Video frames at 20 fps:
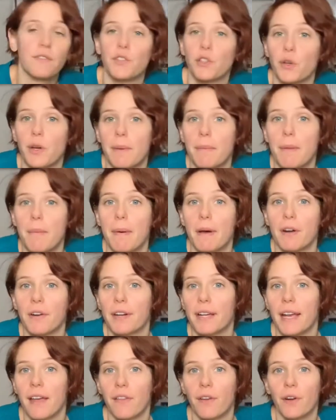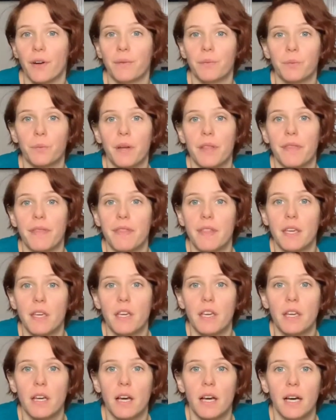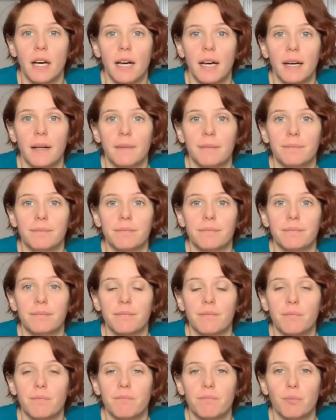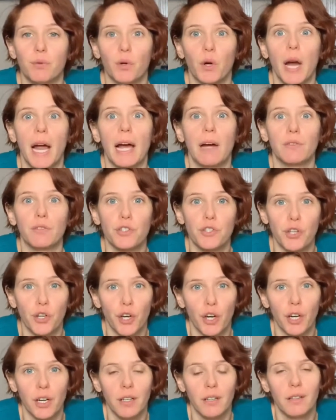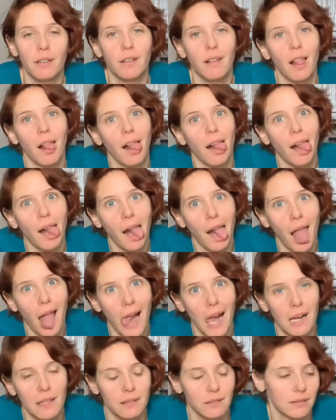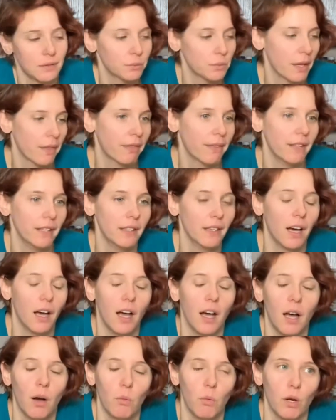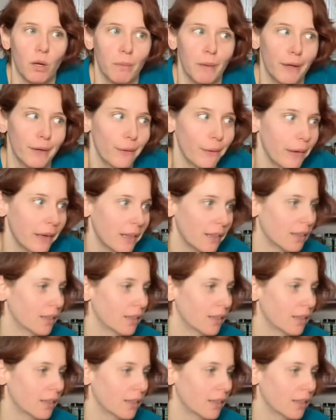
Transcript: cream the butter together with the brown sugar. With the, what am I doing?